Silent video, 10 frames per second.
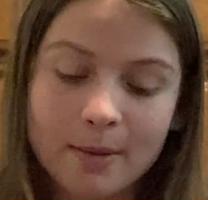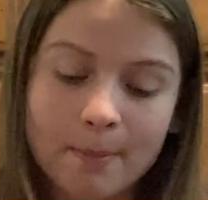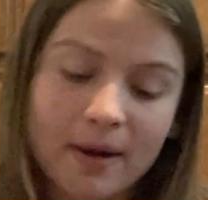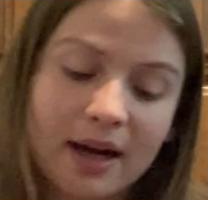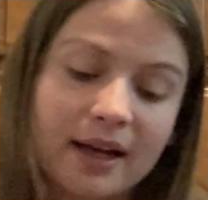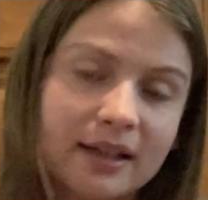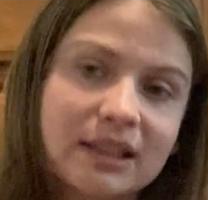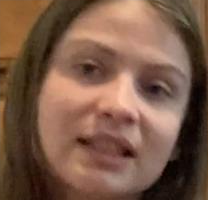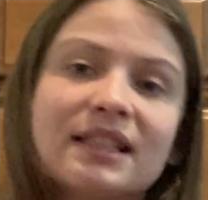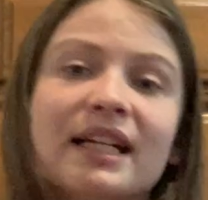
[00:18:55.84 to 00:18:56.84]
by
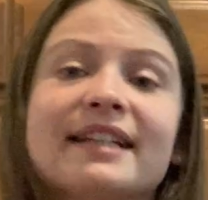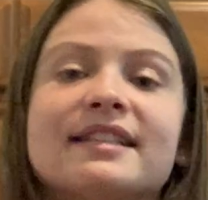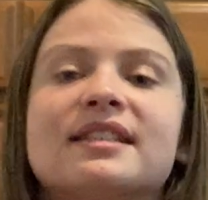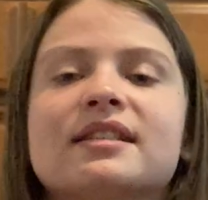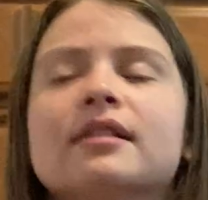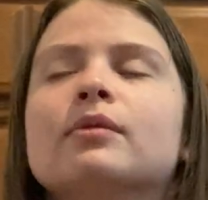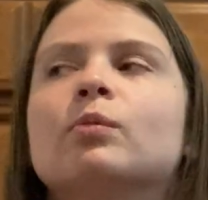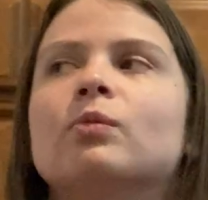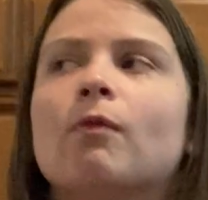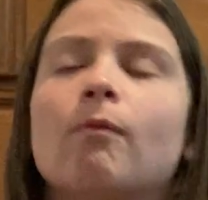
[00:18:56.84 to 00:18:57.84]
states
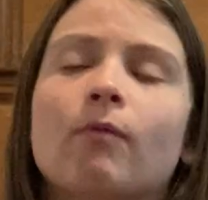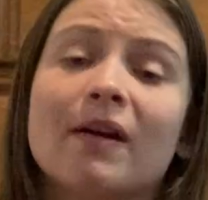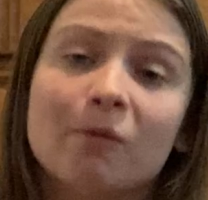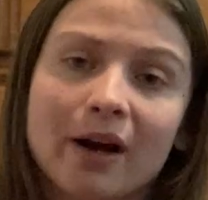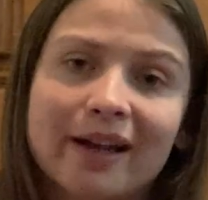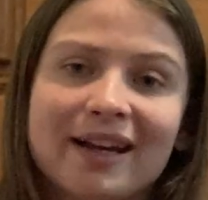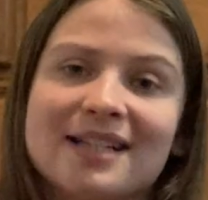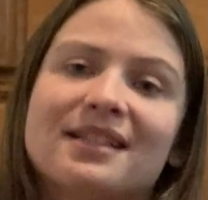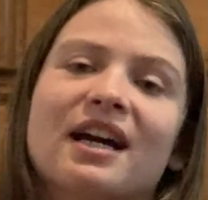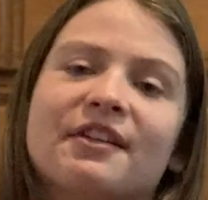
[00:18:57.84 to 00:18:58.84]

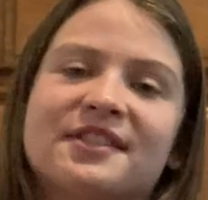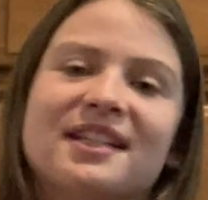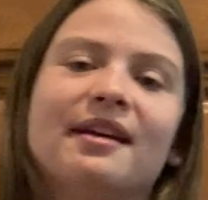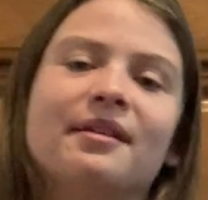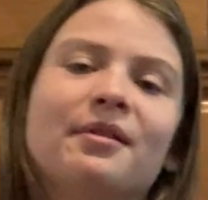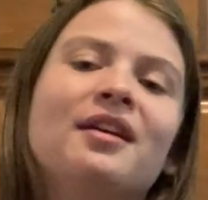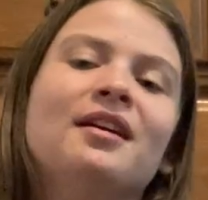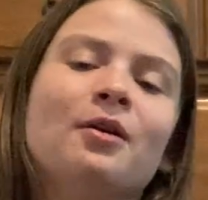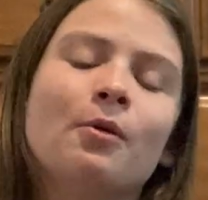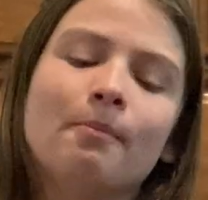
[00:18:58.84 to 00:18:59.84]
recognizing out-of-state
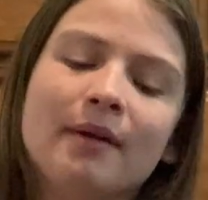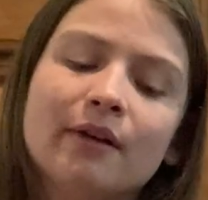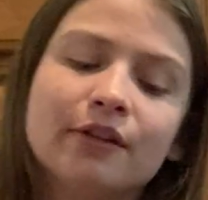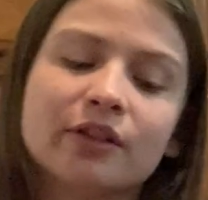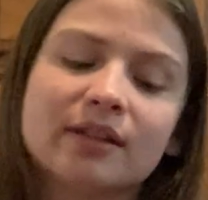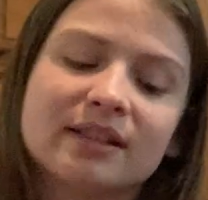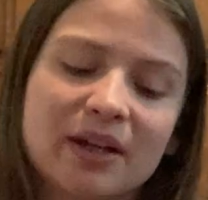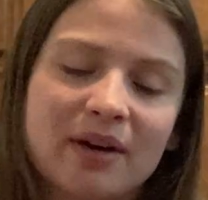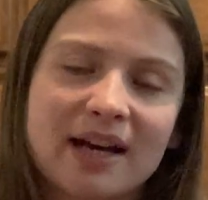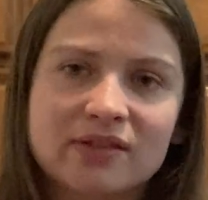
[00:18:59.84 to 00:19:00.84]
marriages, they
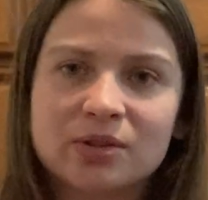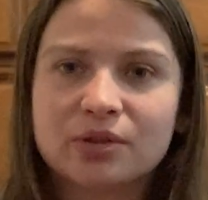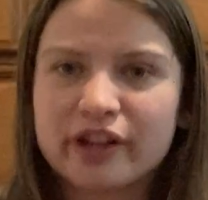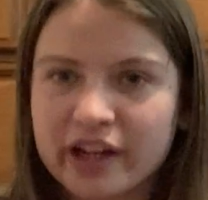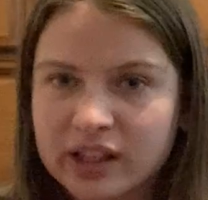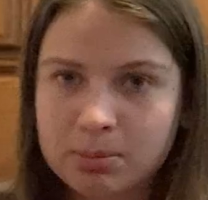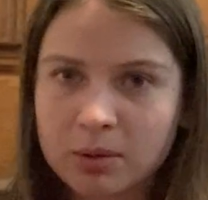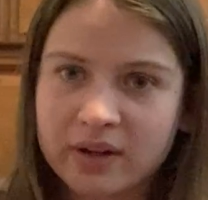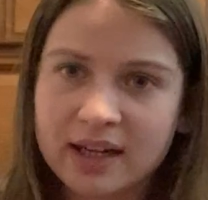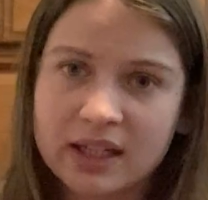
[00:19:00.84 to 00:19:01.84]
would have to change
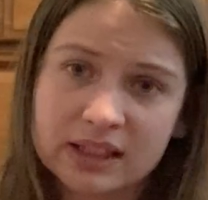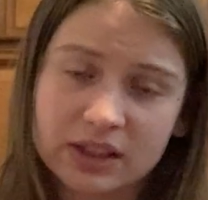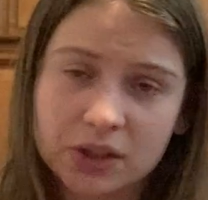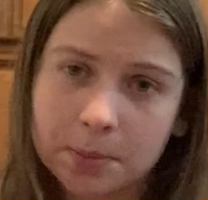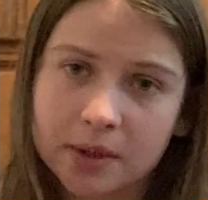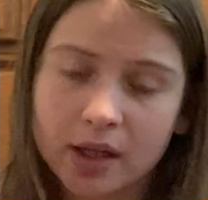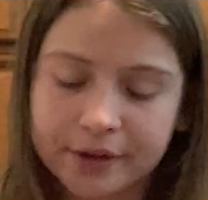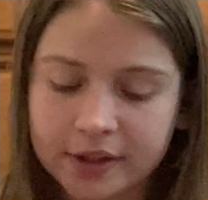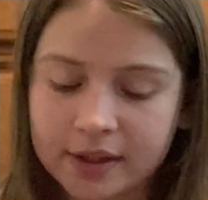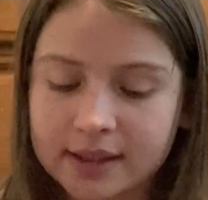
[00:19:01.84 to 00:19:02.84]
pronouns and
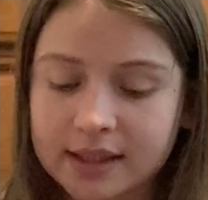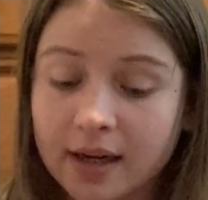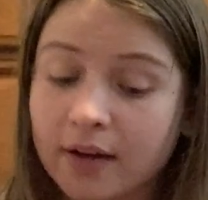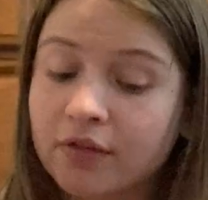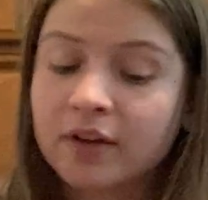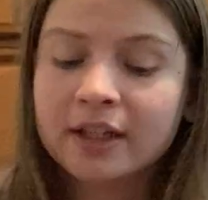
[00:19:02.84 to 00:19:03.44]
terminology and stuff.